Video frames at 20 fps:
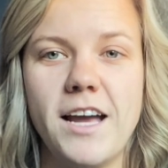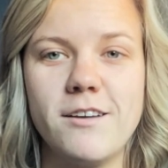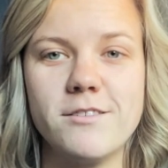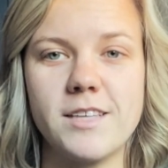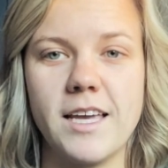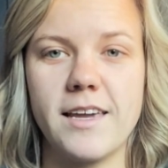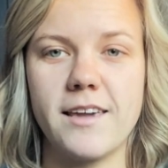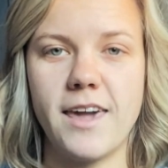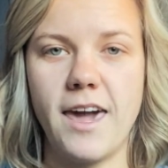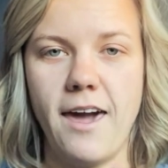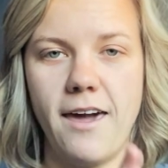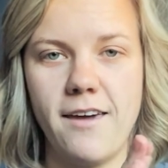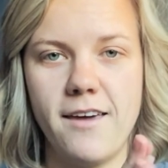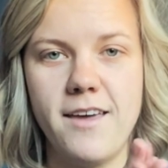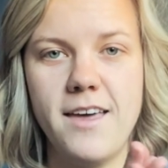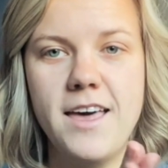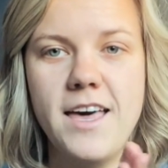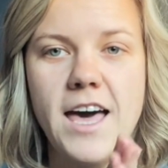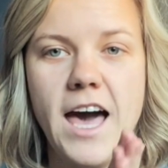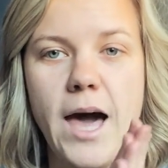was like, okay,
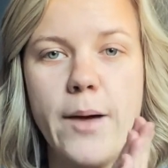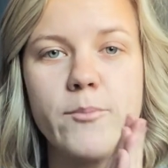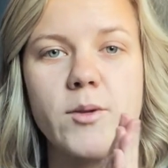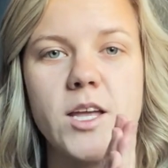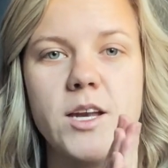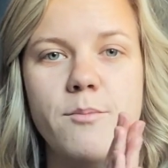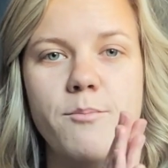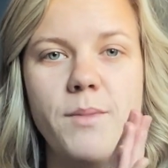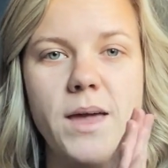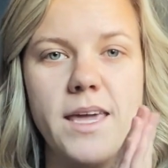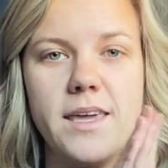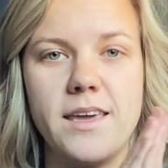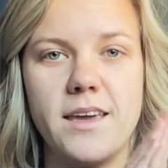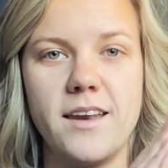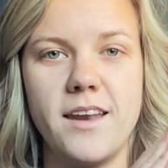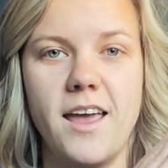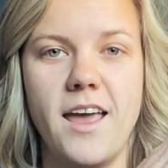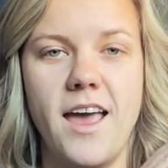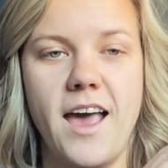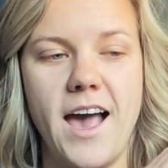I'm gonna make
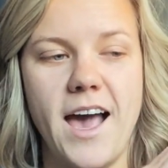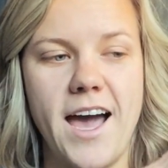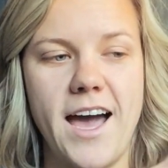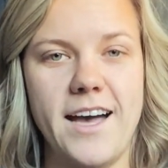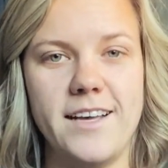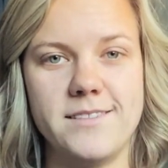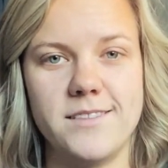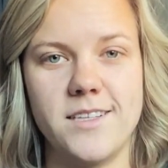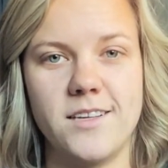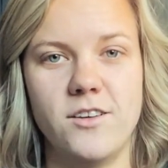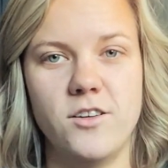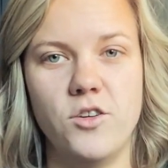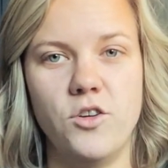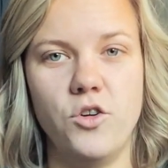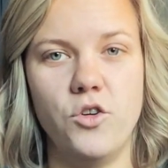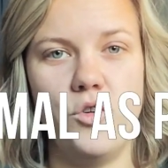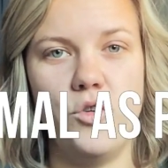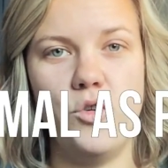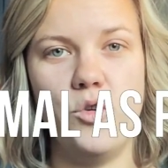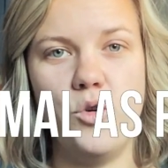it as
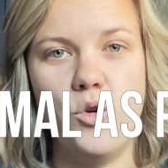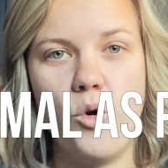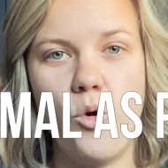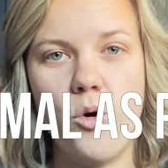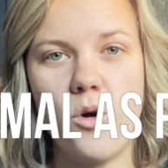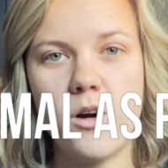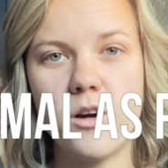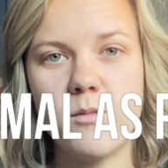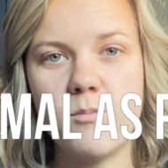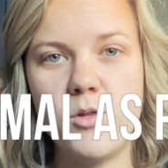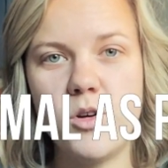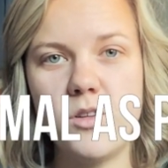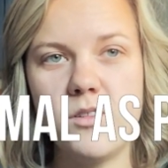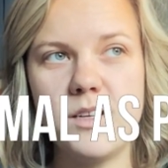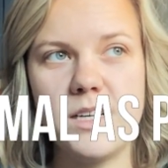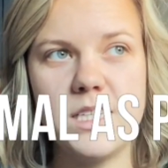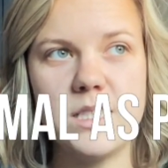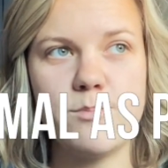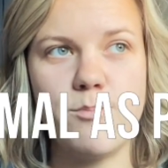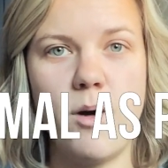normal
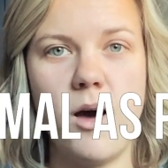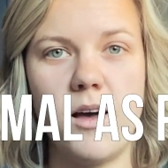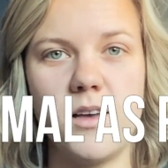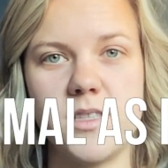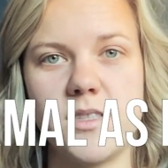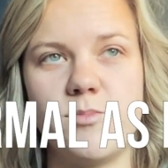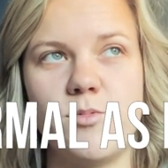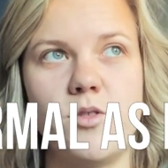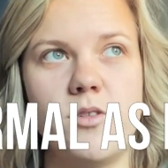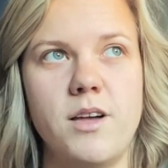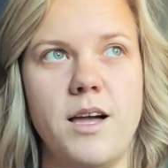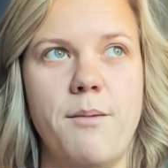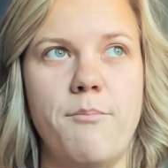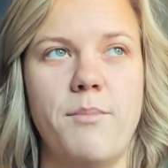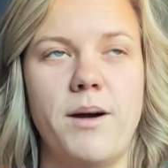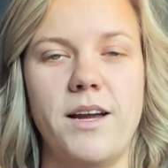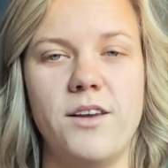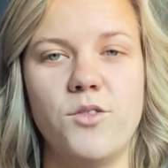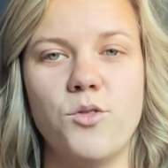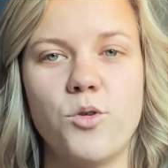as possible. And
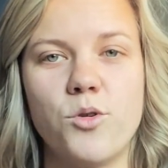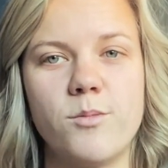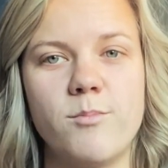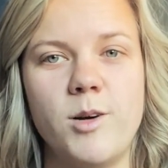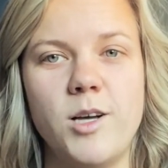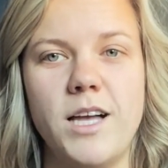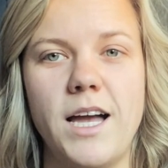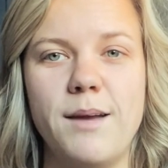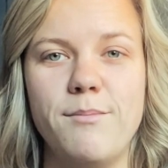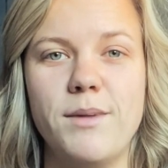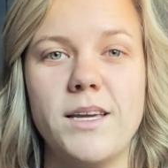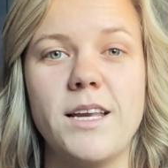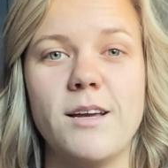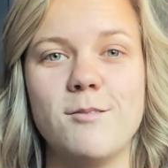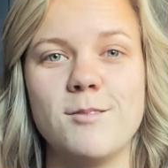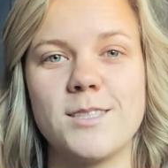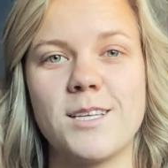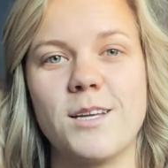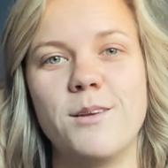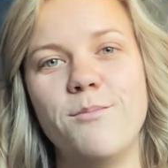by normal, I mean I
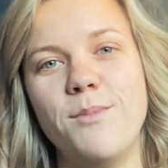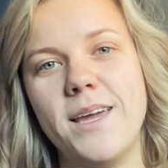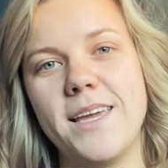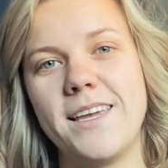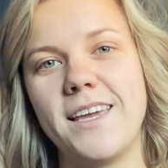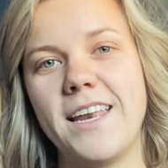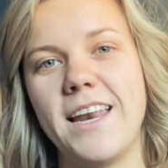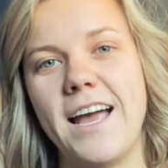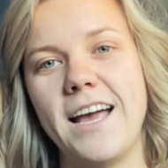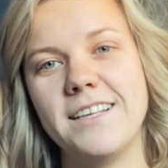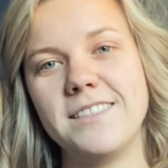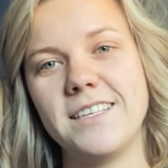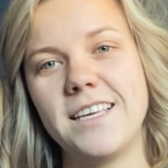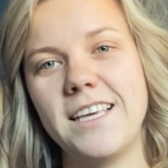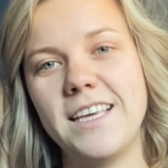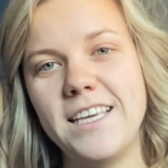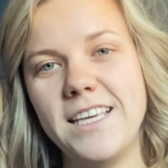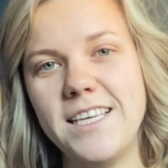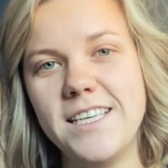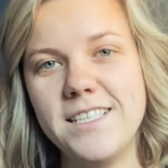was gonna make it as
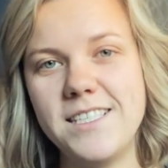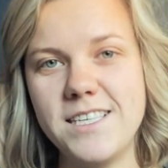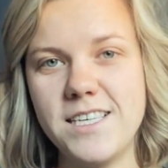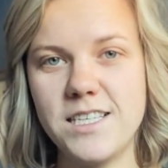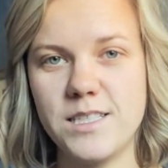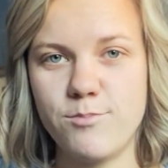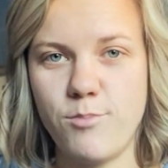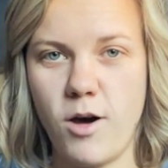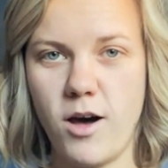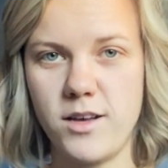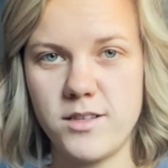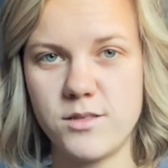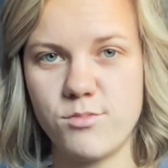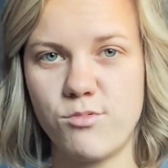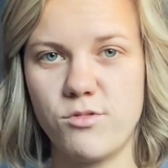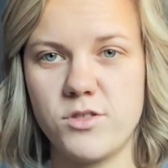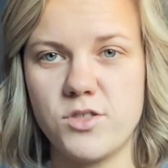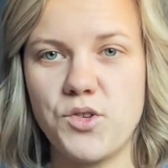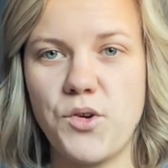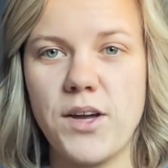easy as
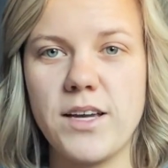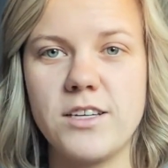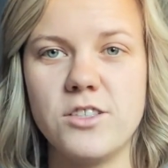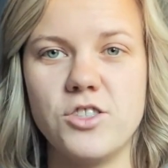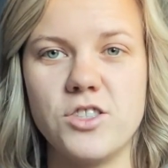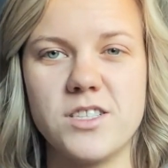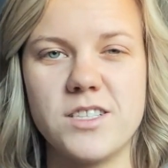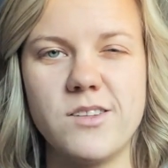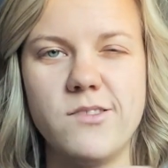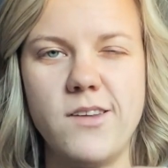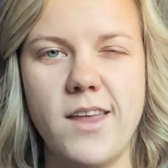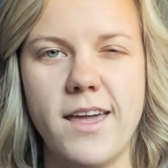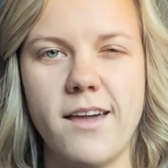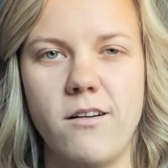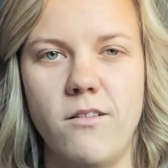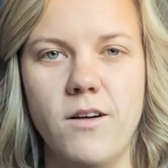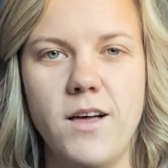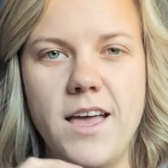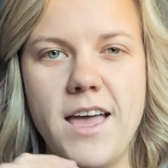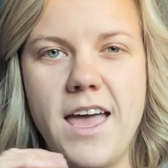possible so I could just
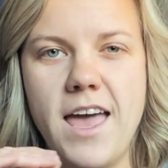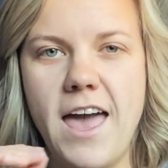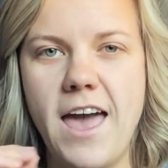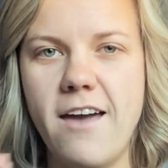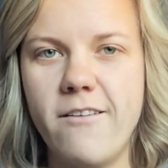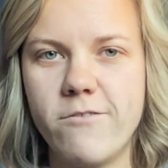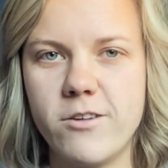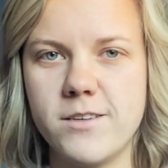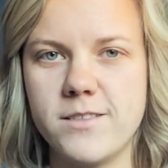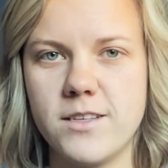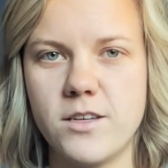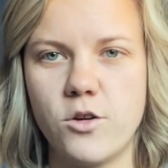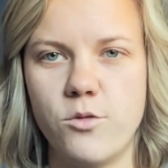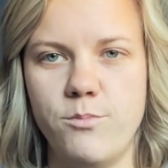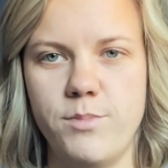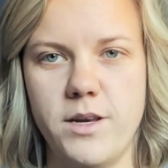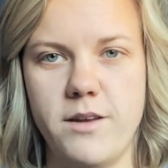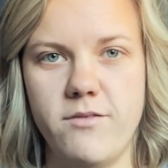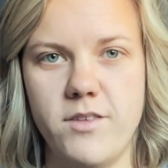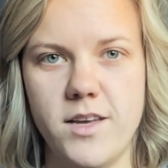nail every single
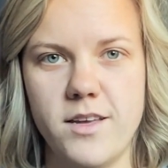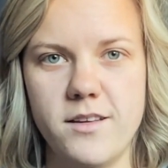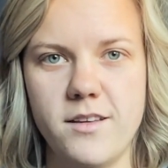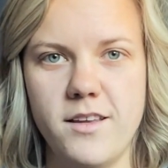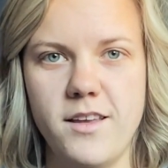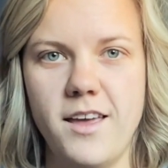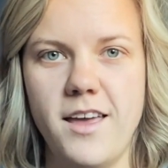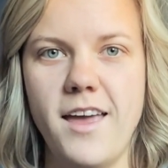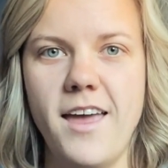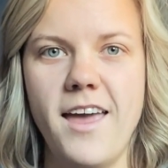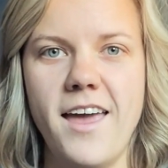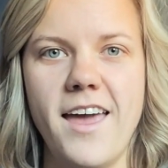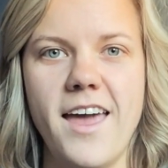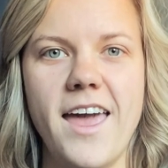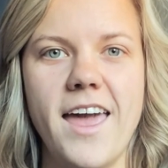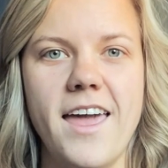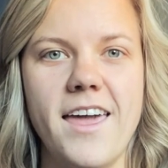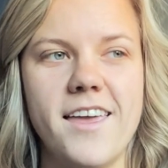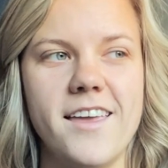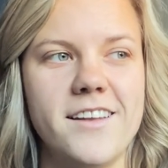bit of it.
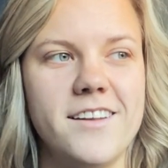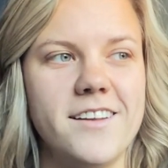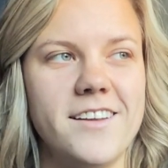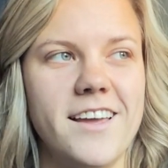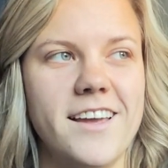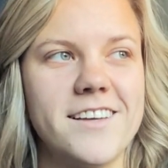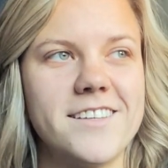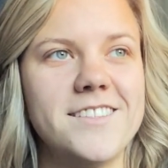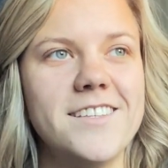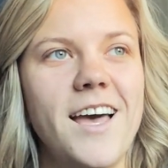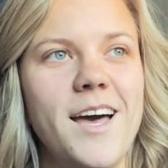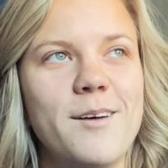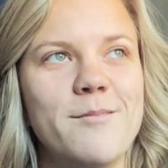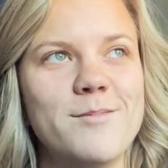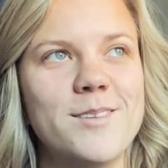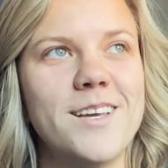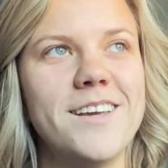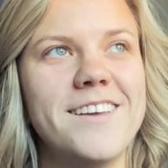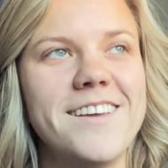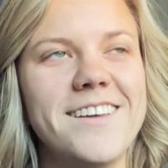And except,